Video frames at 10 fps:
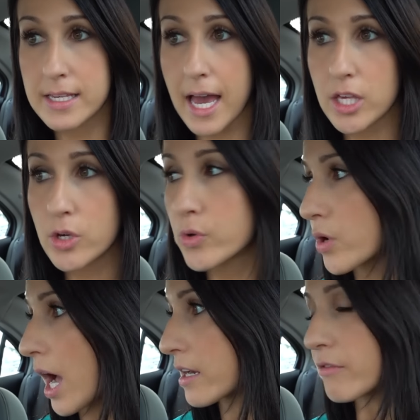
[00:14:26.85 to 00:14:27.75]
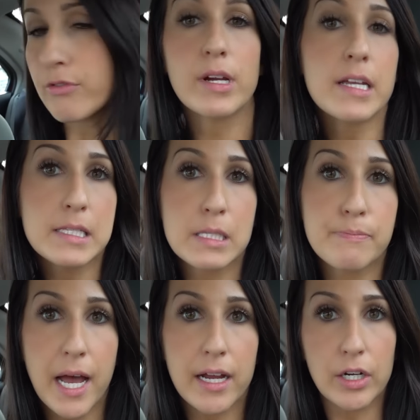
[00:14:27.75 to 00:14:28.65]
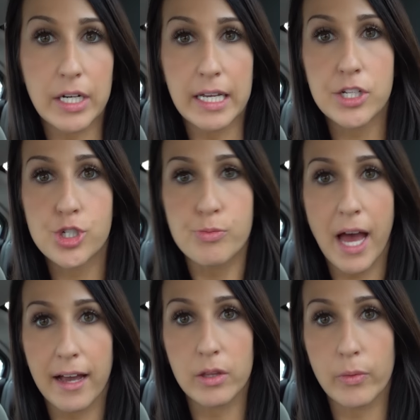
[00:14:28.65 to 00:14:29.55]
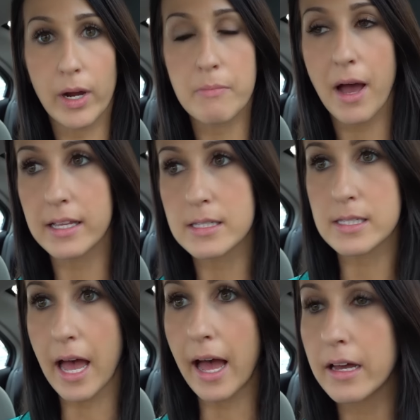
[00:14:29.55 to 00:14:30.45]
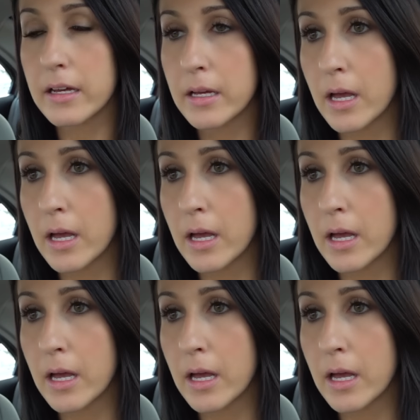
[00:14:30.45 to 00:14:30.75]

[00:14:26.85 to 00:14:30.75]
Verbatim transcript: get you kind of re-inspired and get you back in the right mindset?